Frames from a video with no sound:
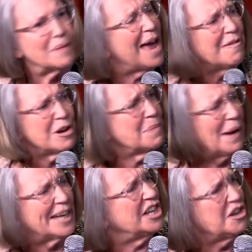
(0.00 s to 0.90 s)

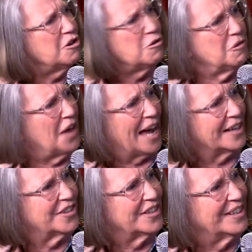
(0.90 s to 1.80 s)
Everybody knew
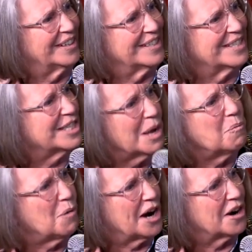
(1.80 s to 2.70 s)
that
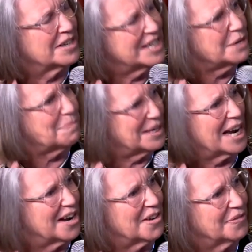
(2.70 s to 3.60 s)
somewhere deep
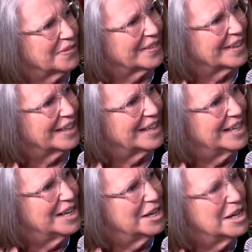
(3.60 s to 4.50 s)
down.
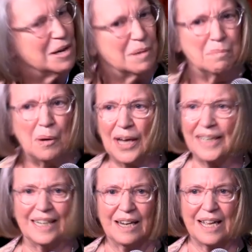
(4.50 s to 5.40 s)

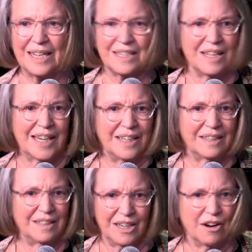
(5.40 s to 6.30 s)
But it's like,
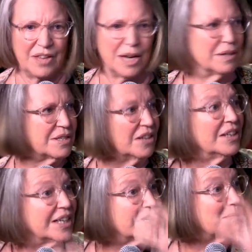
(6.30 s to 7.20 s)
you know,
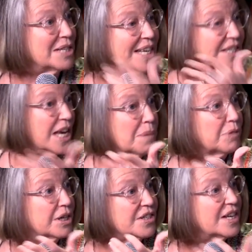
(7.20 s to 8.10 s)
suddenly someone says the
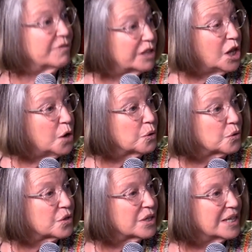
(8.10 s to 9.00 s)
emperor doesn't have
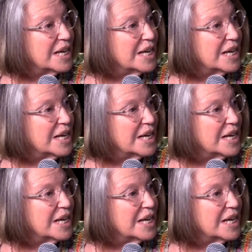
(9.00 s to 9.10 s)
clothes.